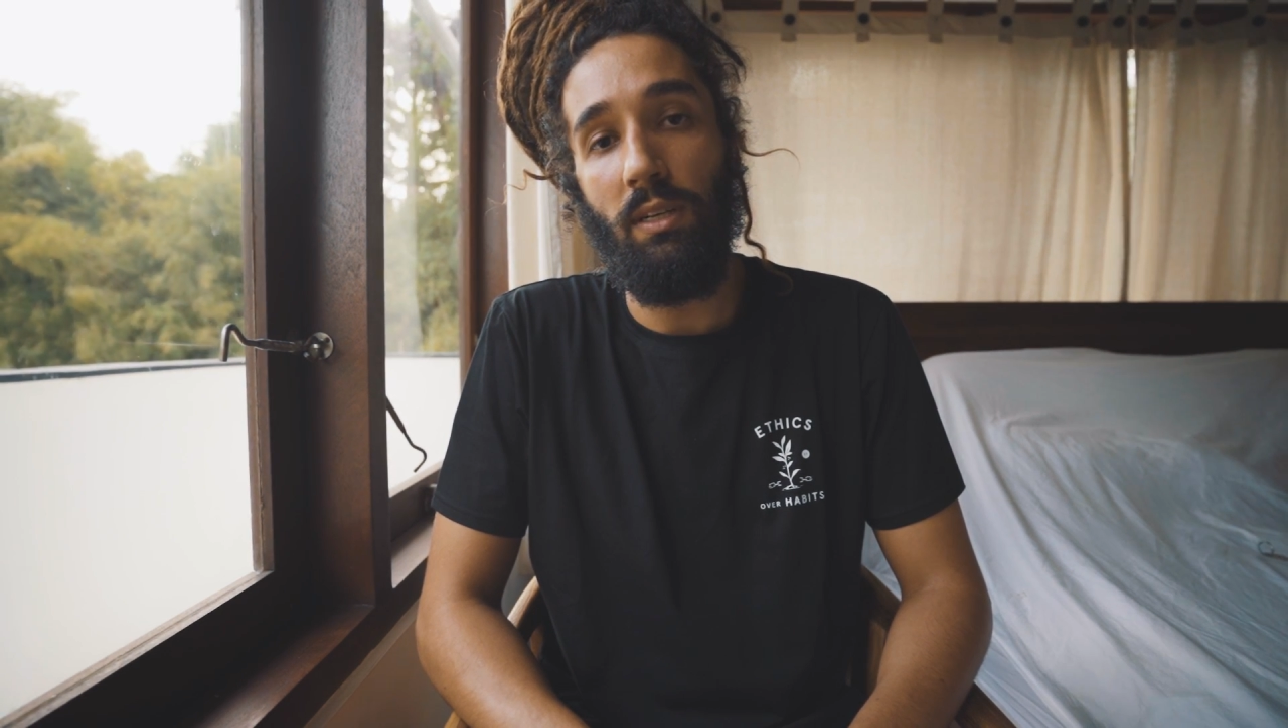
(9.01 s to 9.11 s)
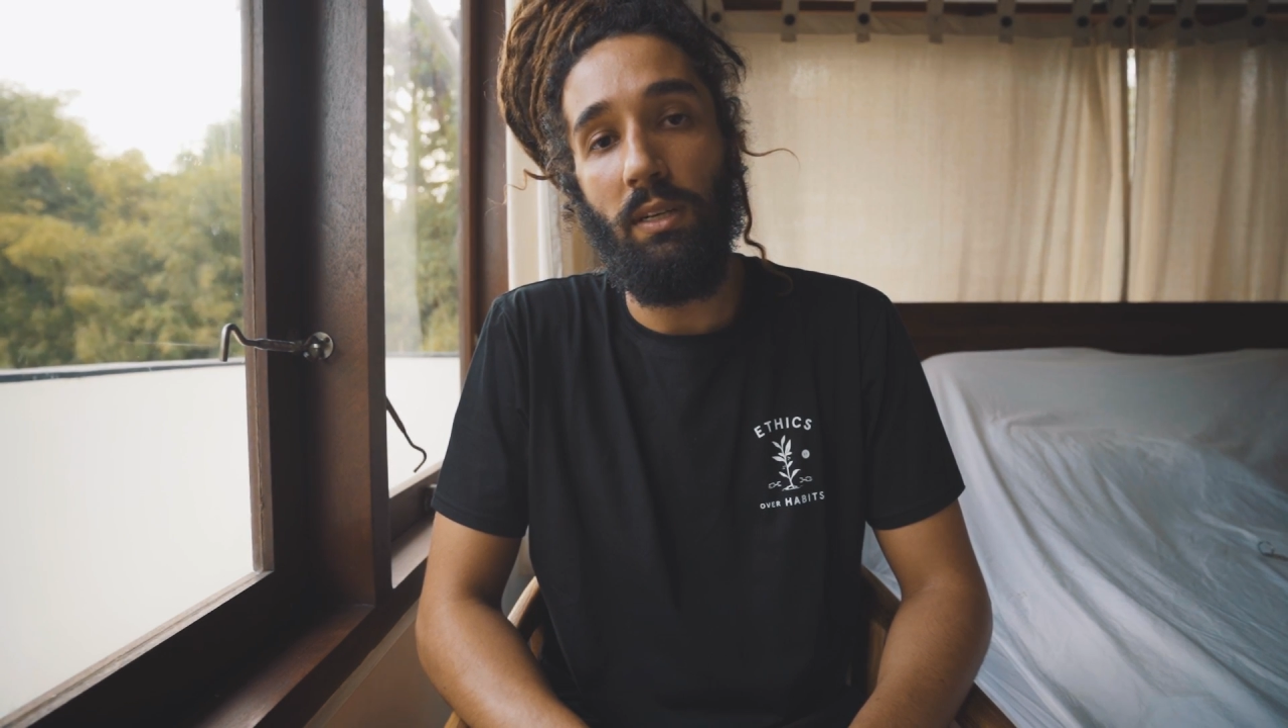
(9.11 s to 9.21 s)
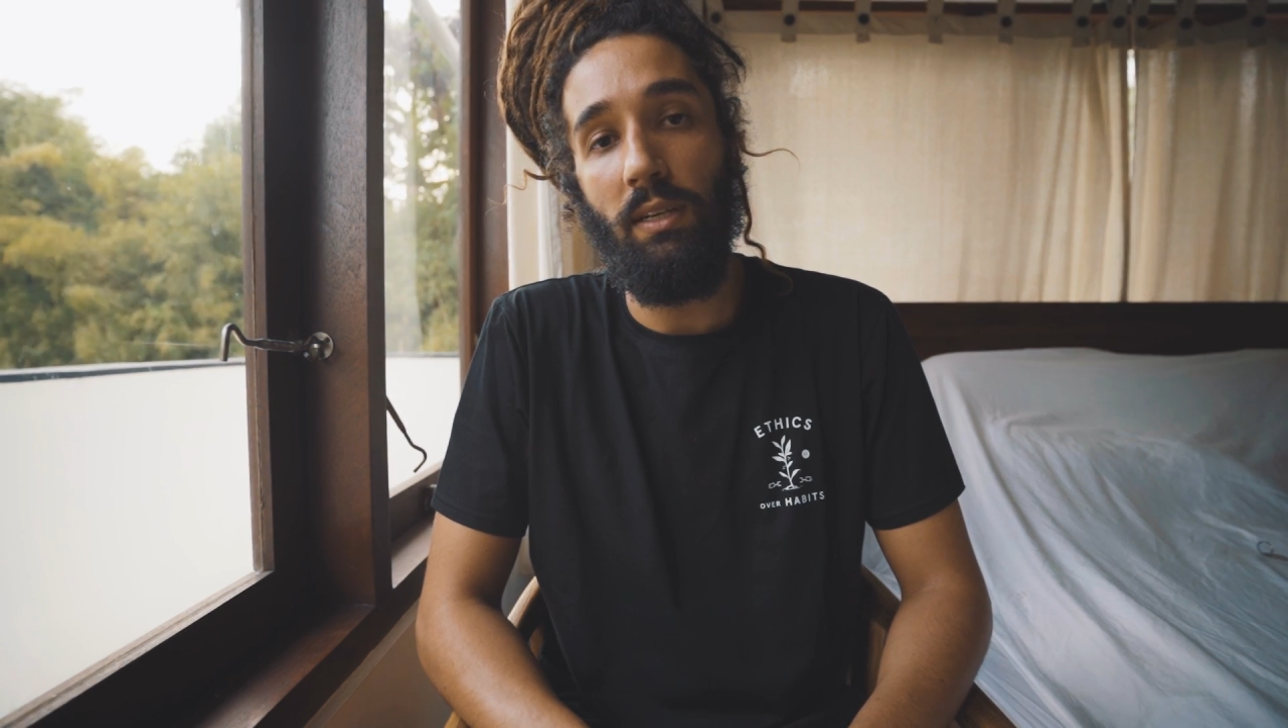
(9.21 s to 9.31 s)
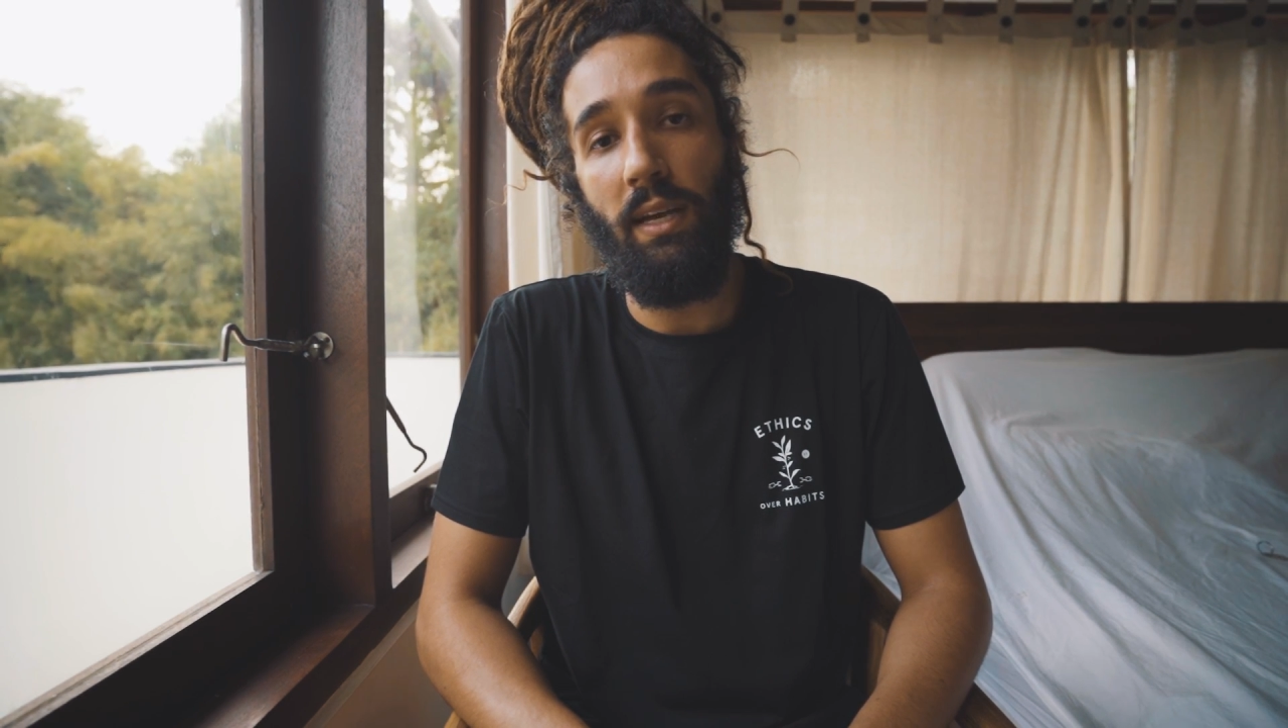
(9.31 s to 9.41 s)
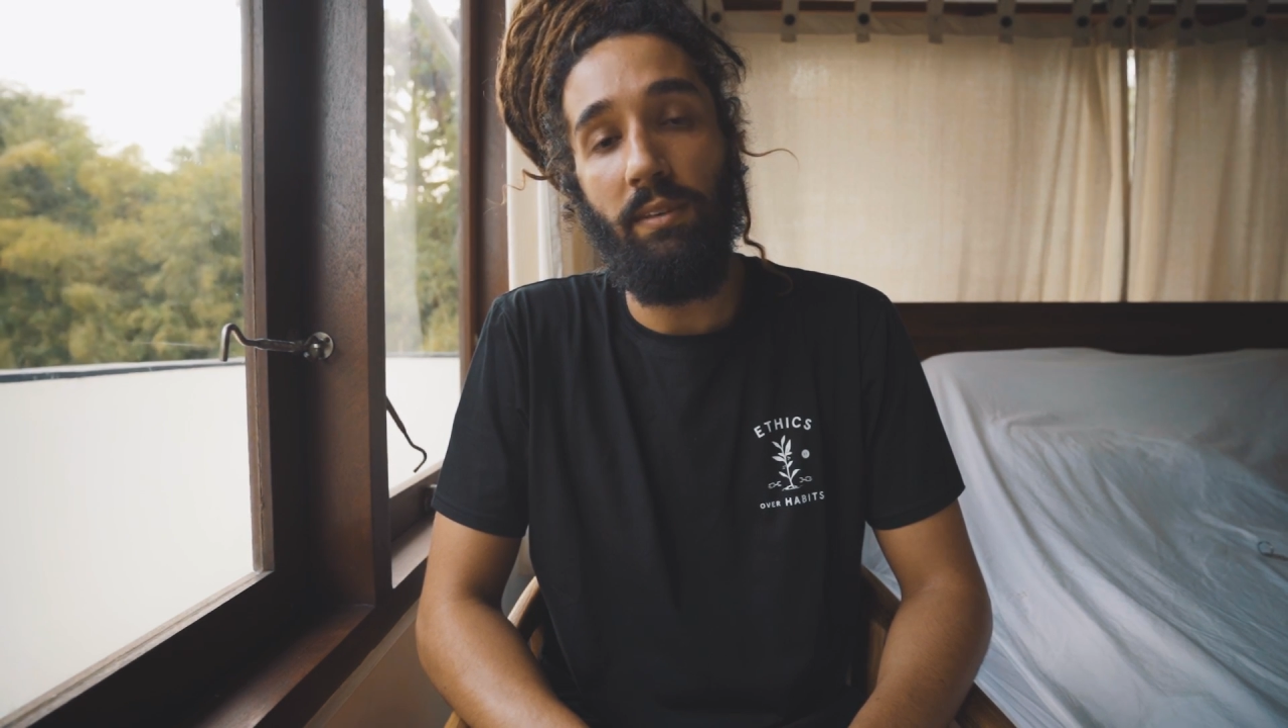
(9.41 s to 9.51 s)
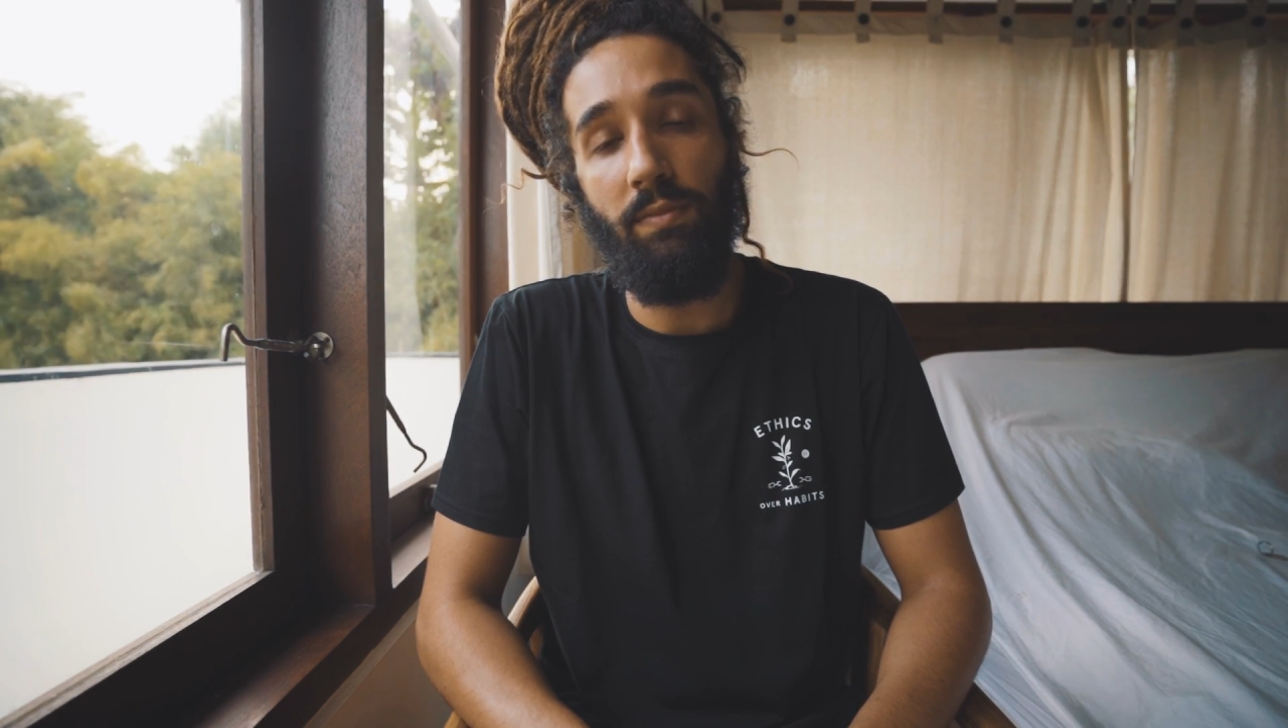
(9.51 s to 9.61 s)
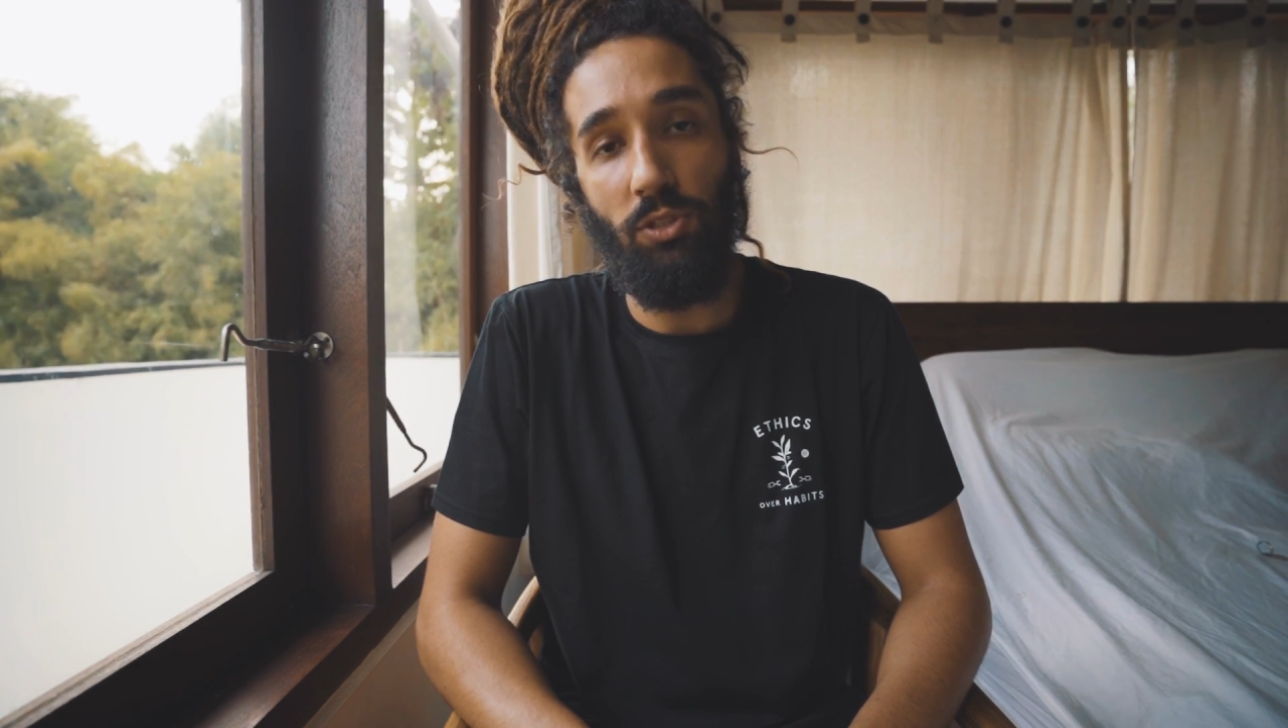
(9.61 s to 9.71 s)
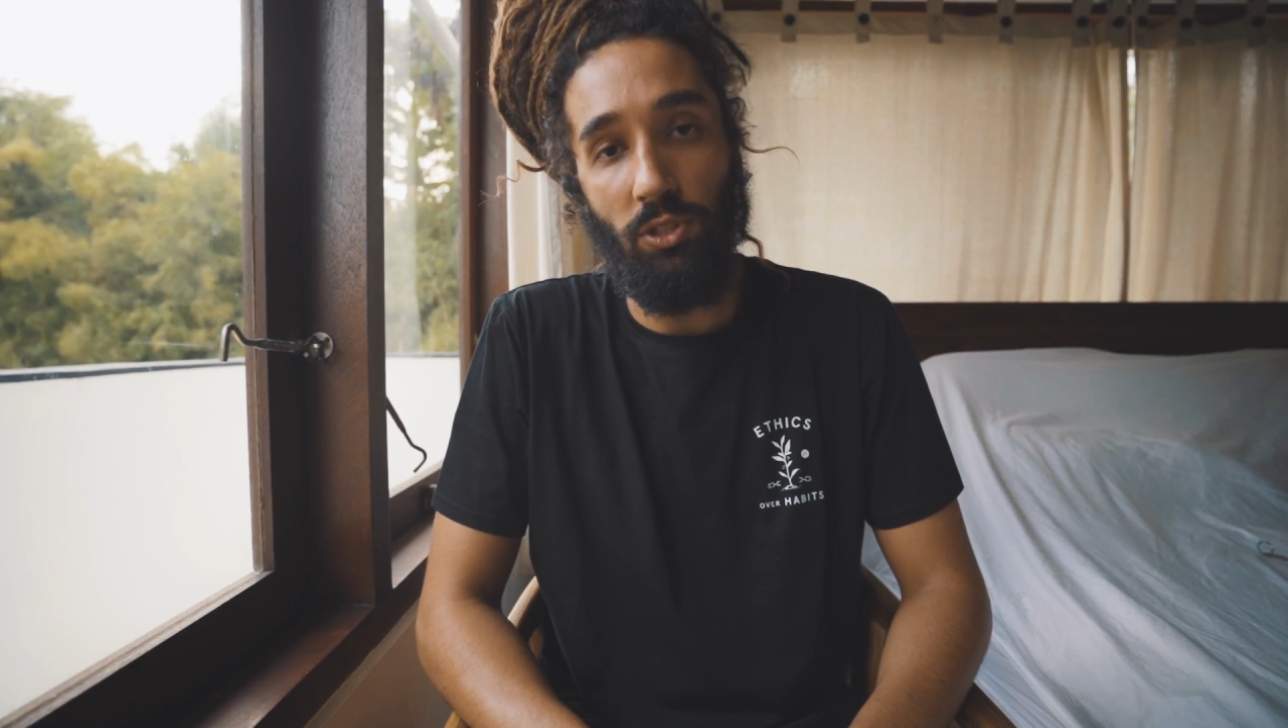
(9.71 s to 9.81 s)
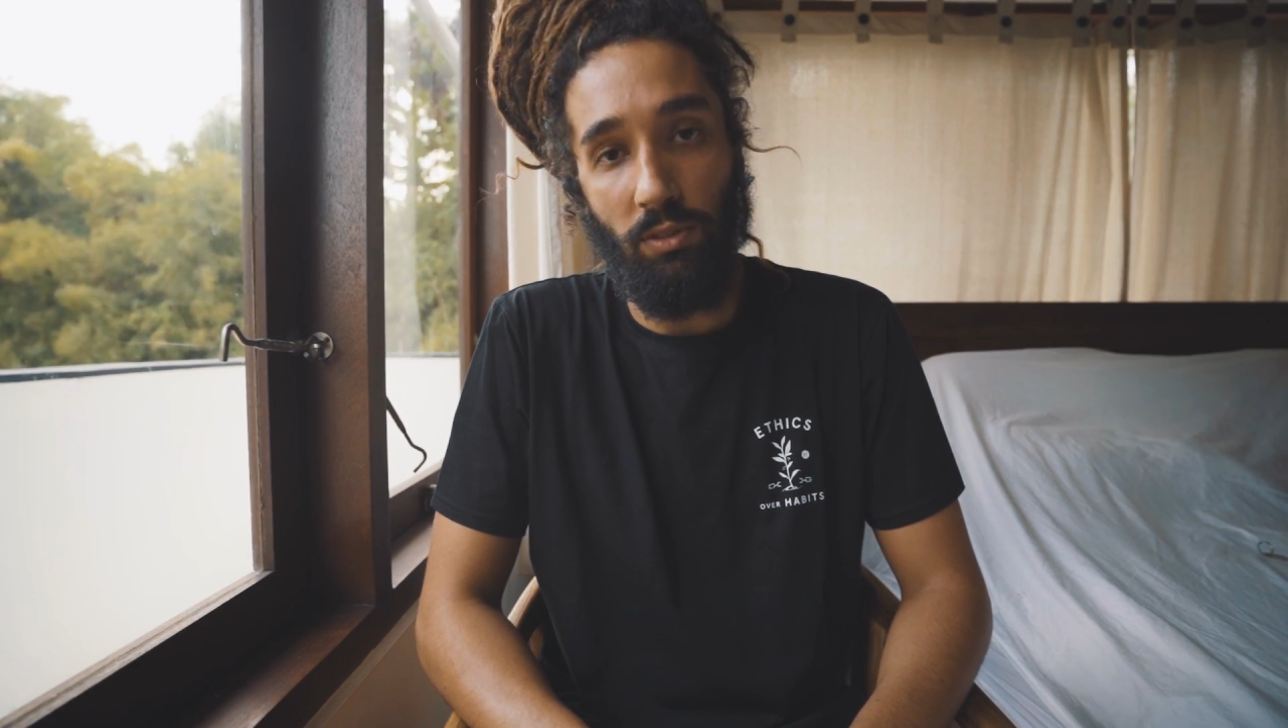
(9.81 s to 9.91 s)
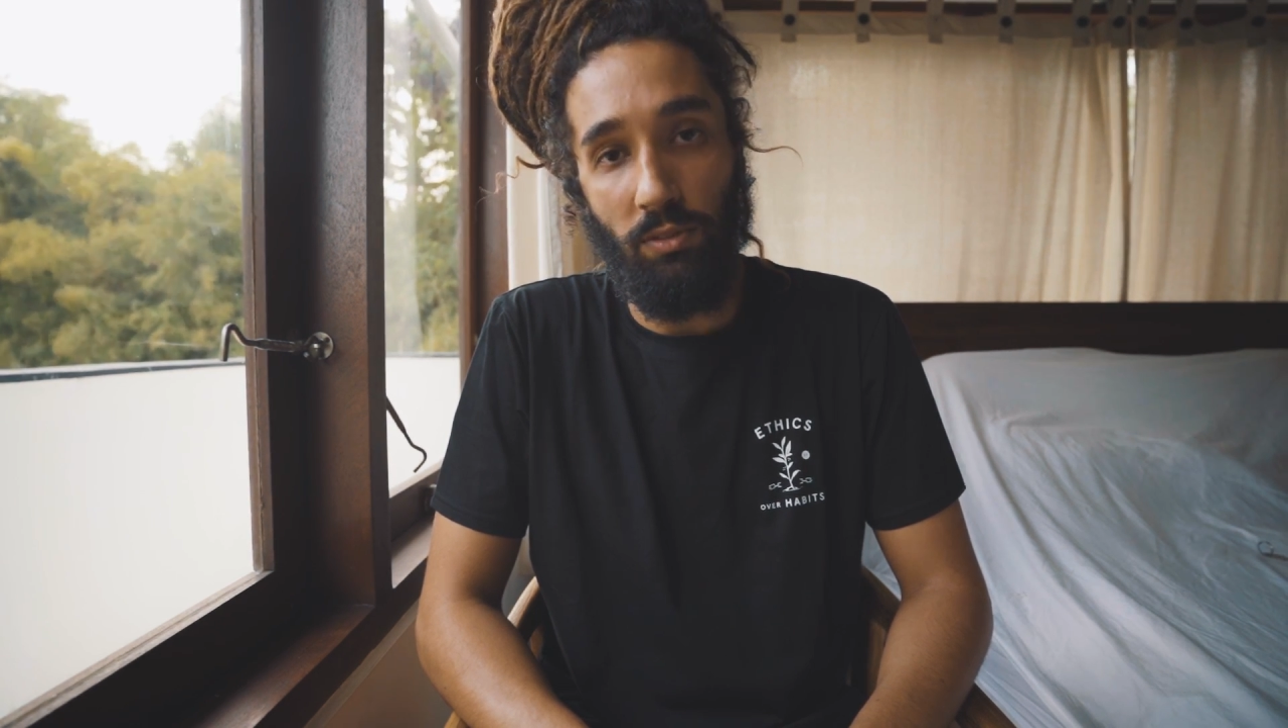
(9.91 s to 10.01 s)
at a
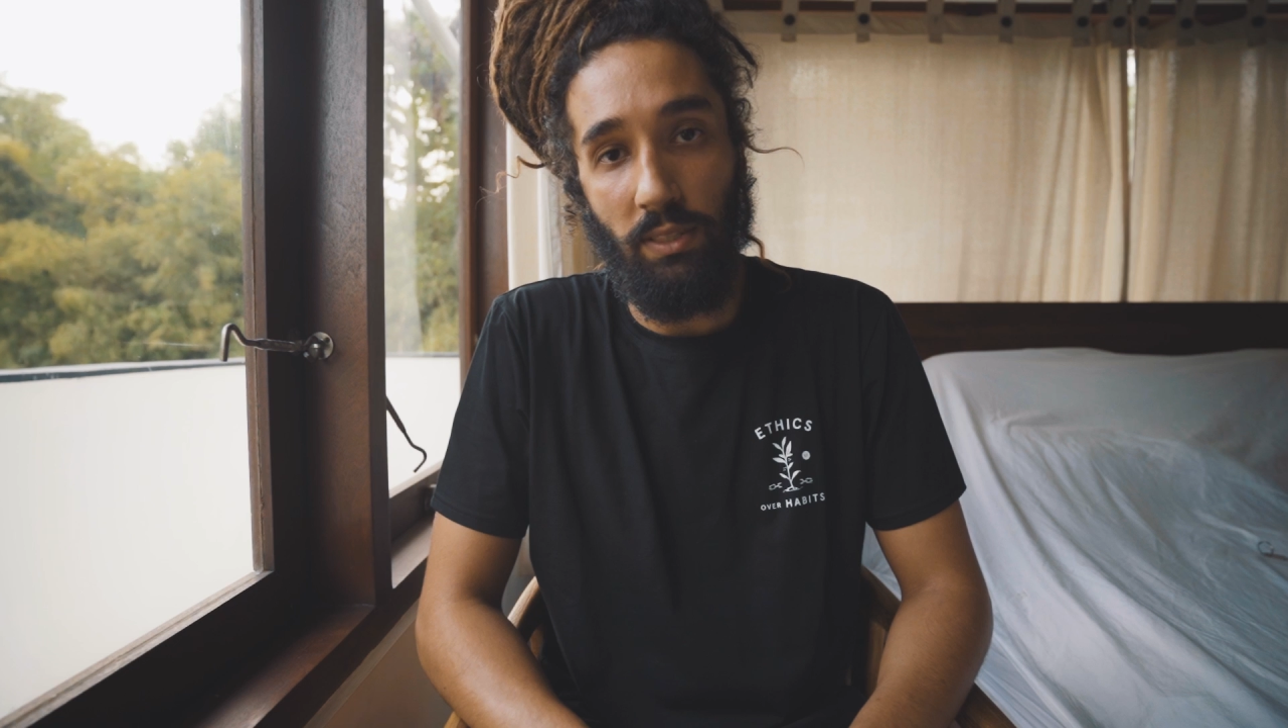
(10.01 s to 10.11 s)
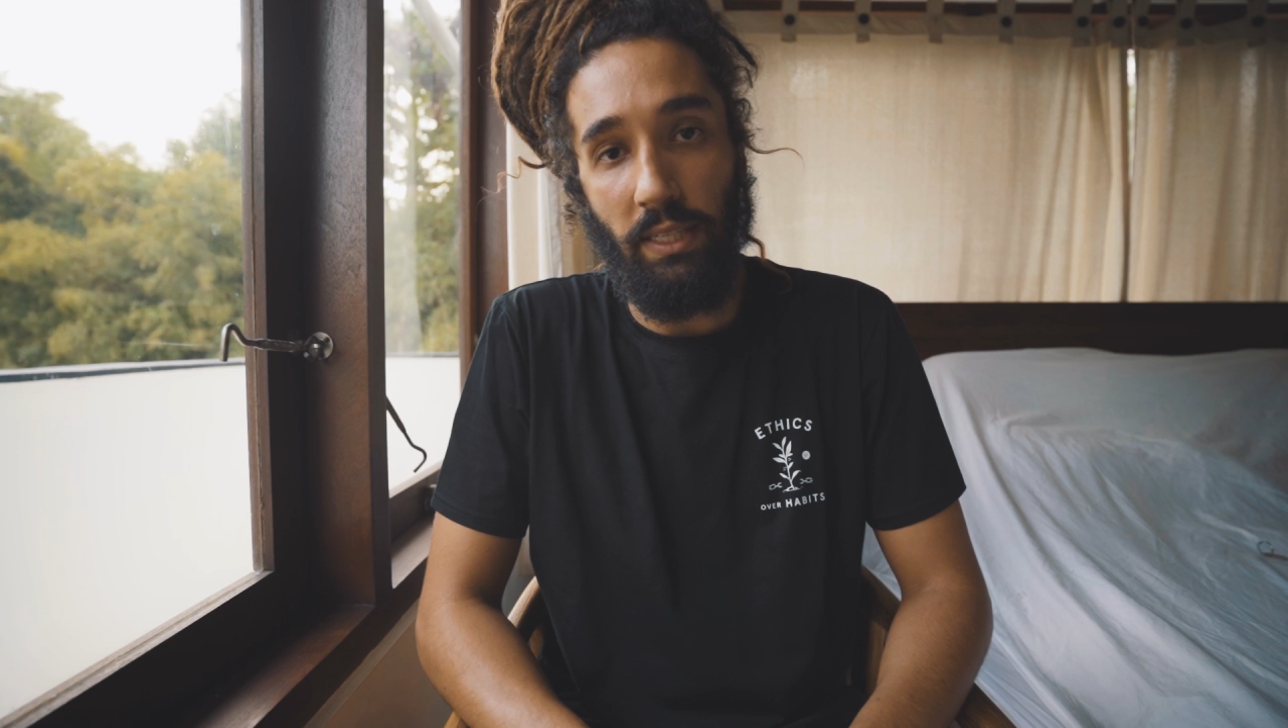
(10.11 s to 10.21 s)
vigil